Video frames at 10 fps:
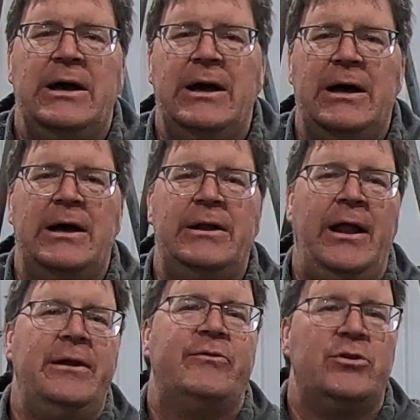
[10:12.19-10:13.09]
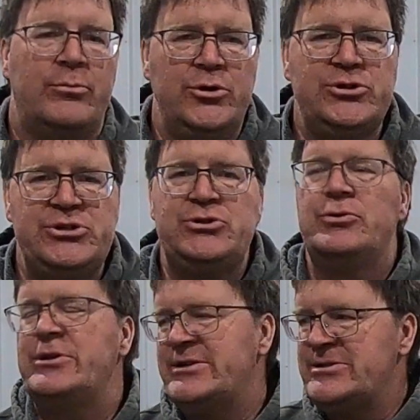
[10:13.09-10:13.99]
Uh, not even an emergency
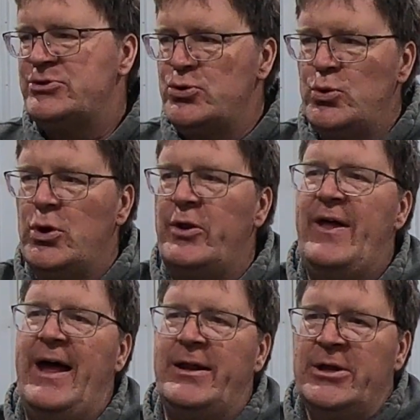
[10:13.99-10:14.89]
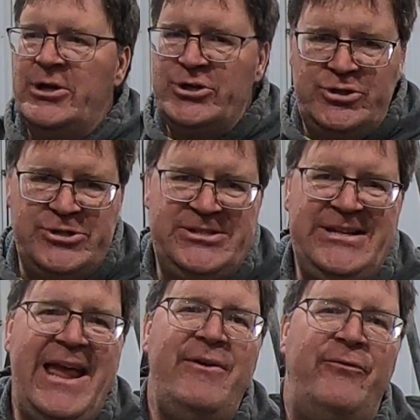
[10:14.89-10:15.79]
tool, it's a tool that should
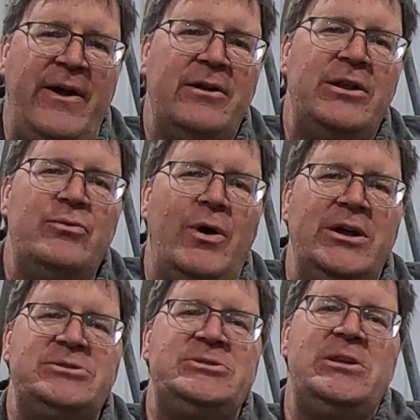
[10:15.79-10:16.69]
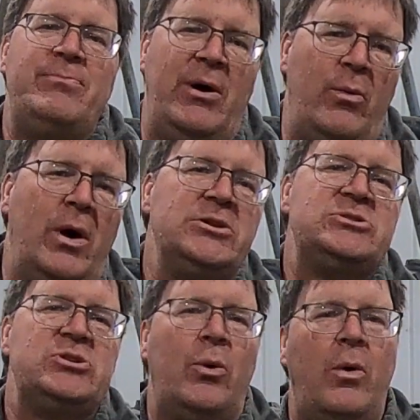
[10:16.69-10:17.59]
stay fairly rusty, but
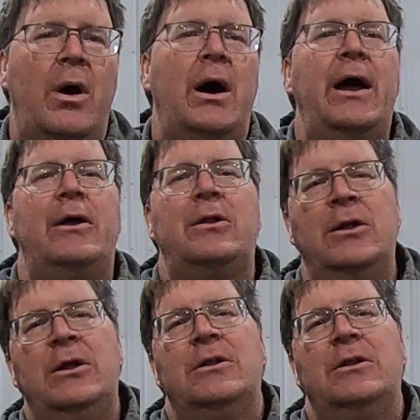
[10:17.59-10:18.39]
once in a while,